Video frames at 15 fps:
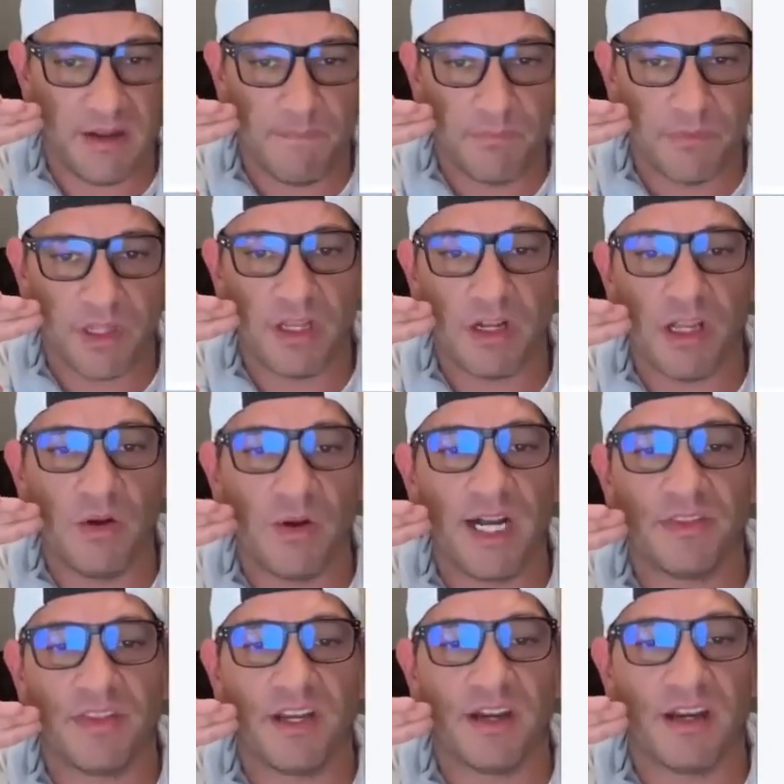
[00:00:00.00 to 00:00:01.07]
can go
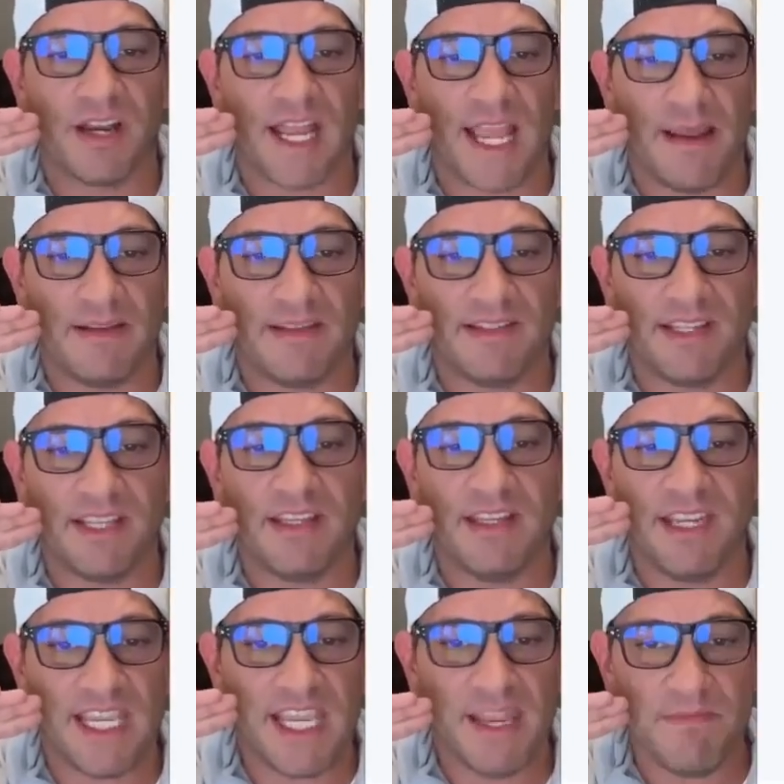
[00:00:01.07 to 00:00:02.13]
out there and send
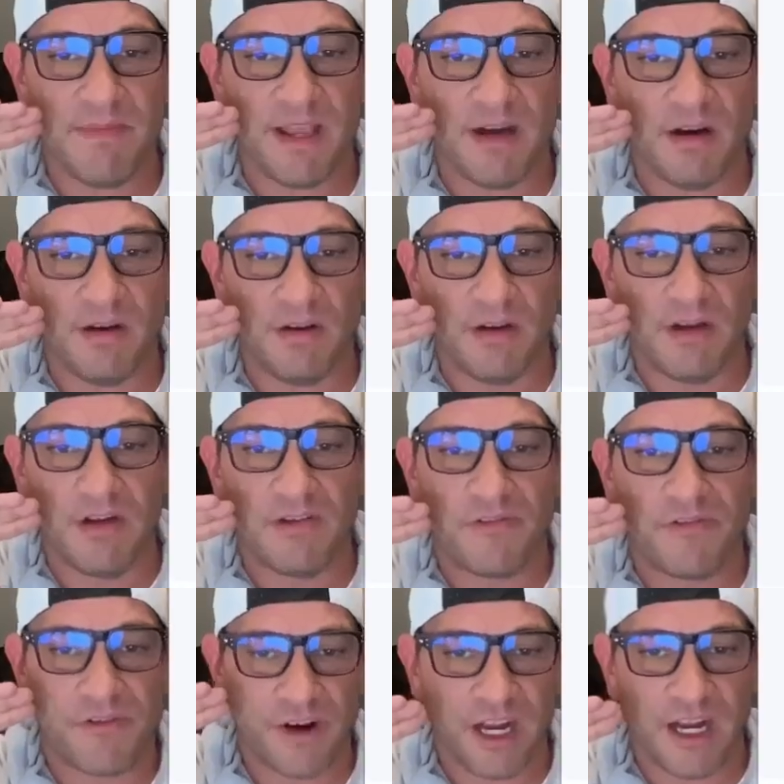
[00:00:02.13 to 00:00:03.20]
an email
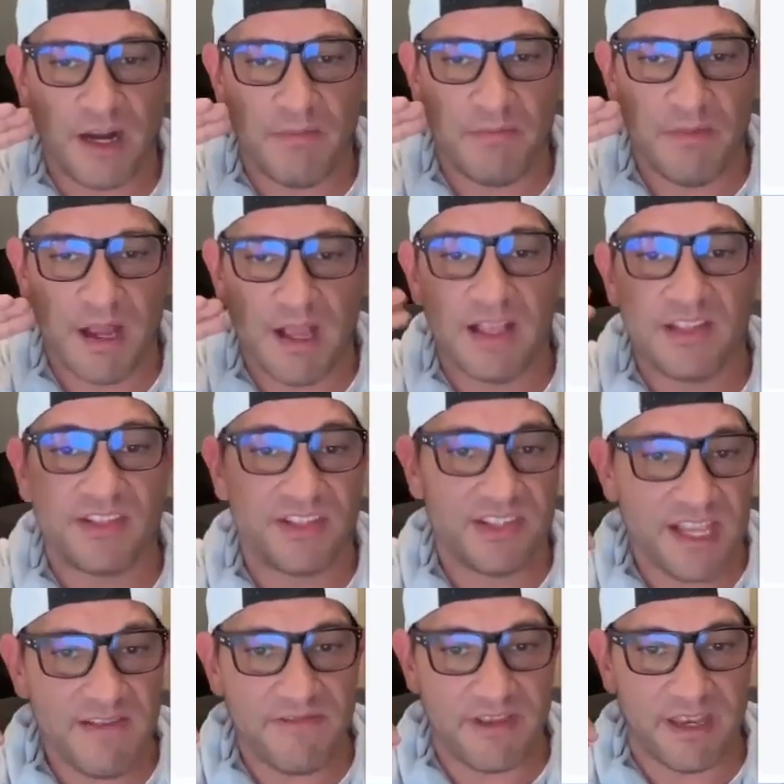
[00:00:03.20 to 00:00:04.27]
from
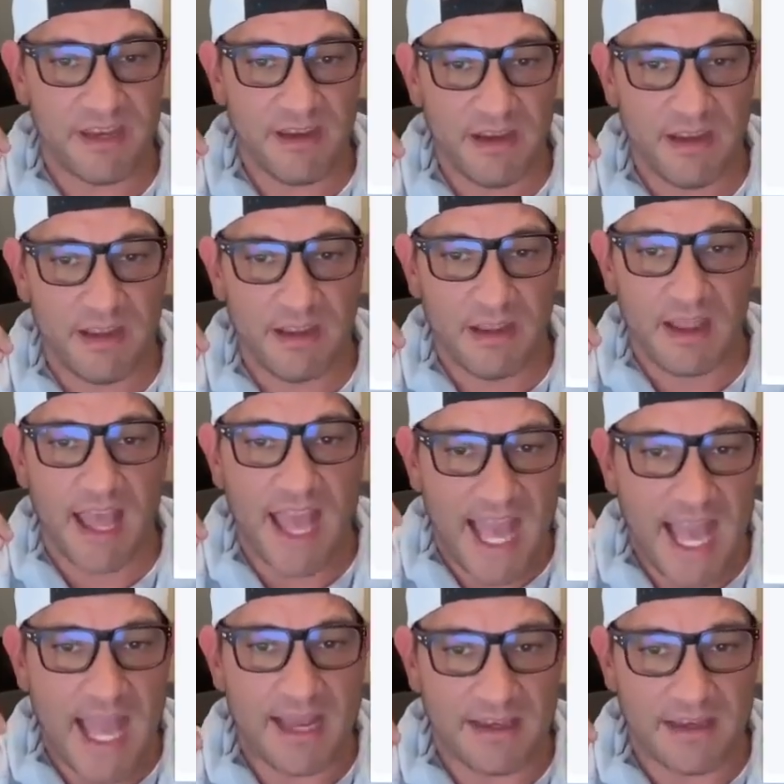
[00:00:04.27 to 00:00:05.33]

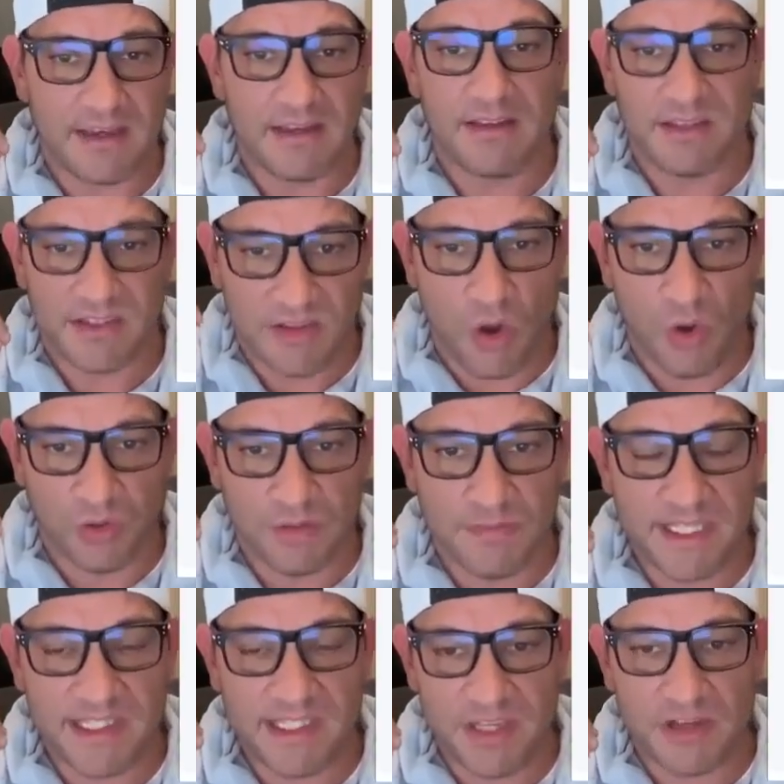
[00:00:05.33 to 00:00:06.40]

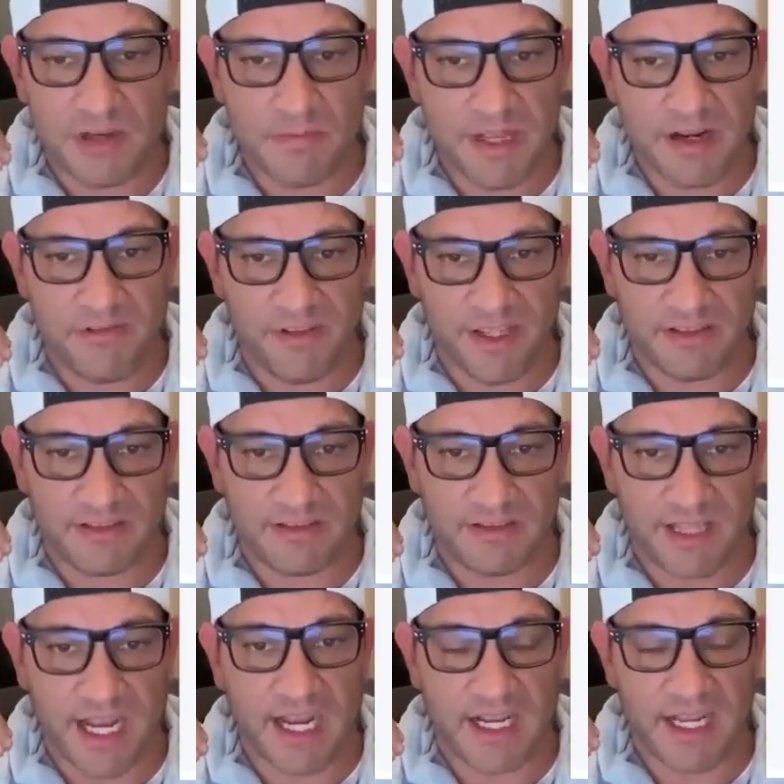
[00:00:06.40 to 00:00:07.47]

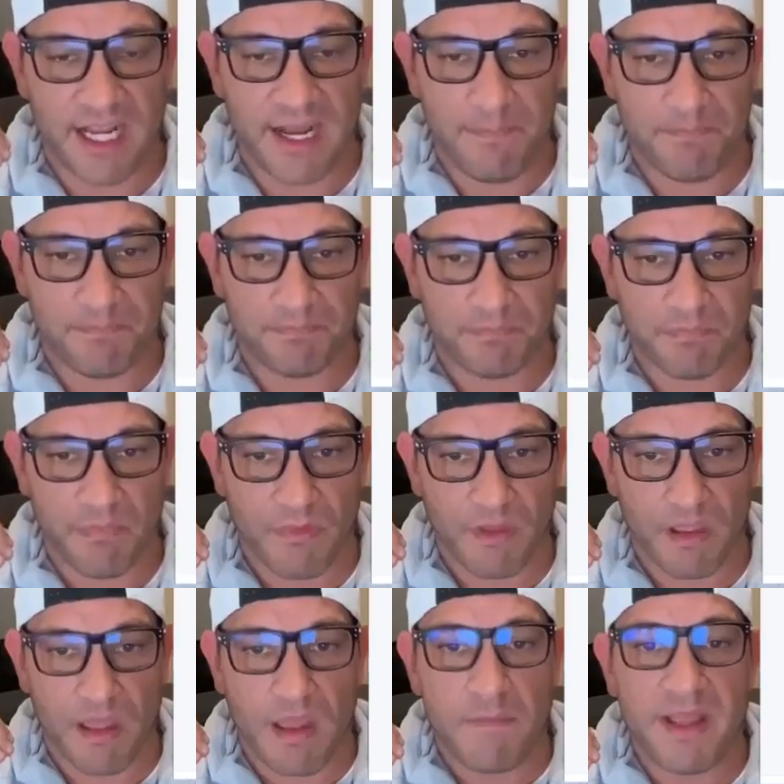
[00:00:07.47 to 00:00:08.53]
Steven@ultimateseniorbenefits.com
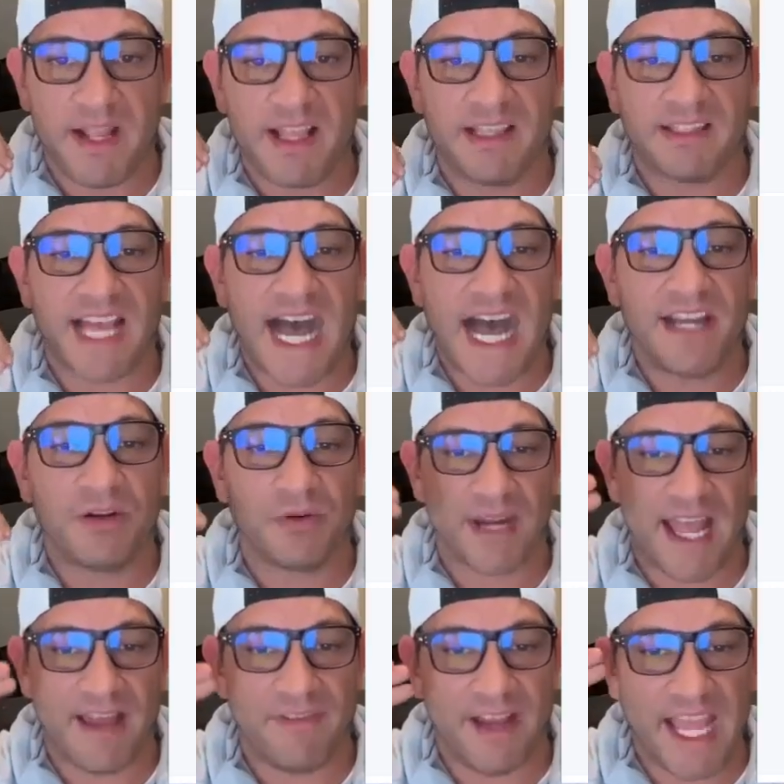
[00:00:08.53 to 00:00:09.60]
because I don't
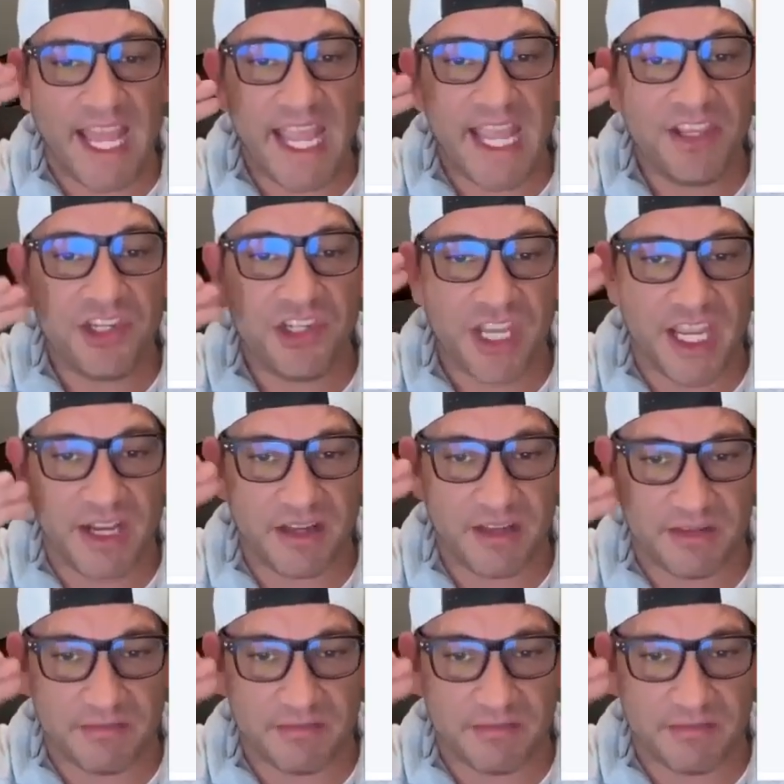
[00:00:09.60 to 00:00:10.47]
have a handshake